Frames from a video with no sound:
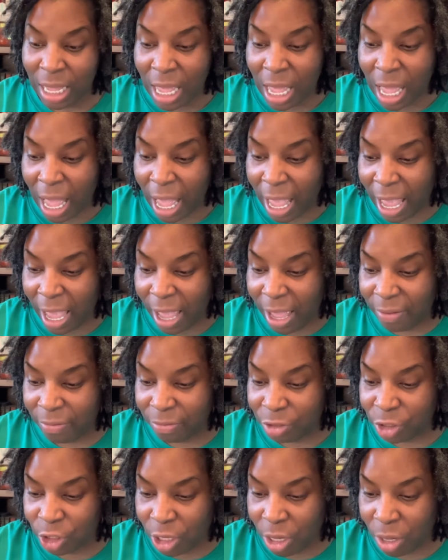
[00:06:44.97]
I have
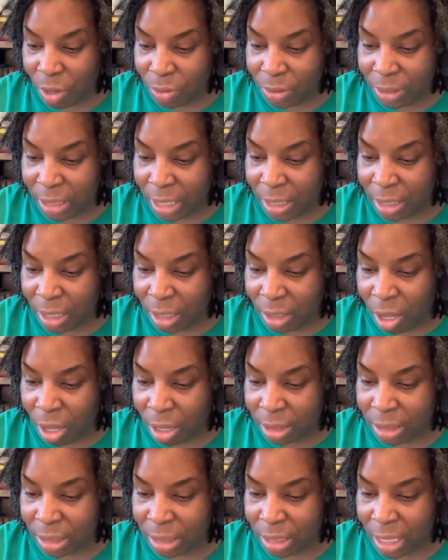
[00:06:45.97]
chosen the
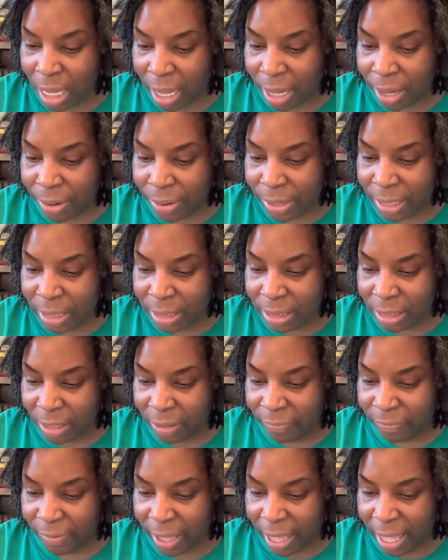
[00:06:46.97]
Lost Diaries of